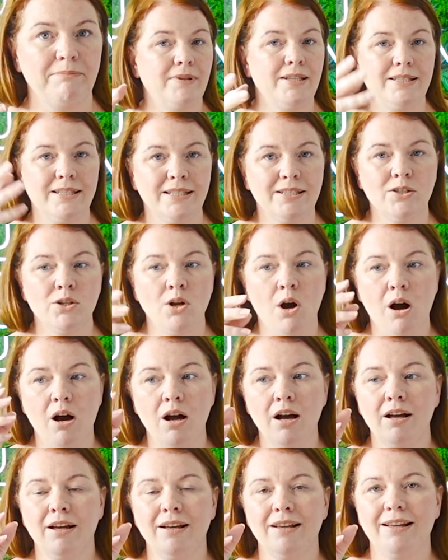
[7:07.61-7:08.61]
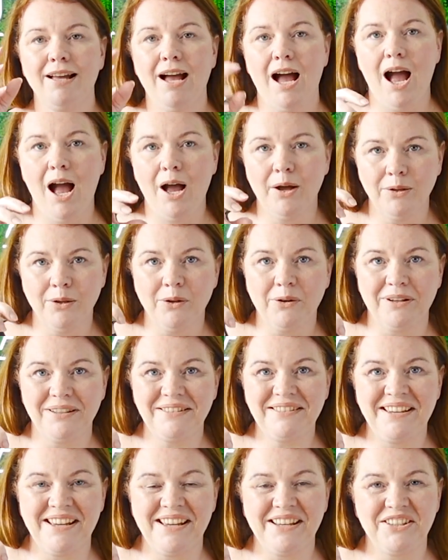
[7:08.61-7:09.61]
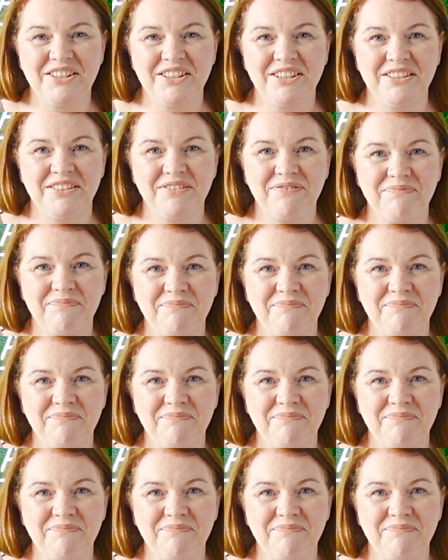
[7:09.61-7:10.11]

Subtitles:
This is not how long it takes you.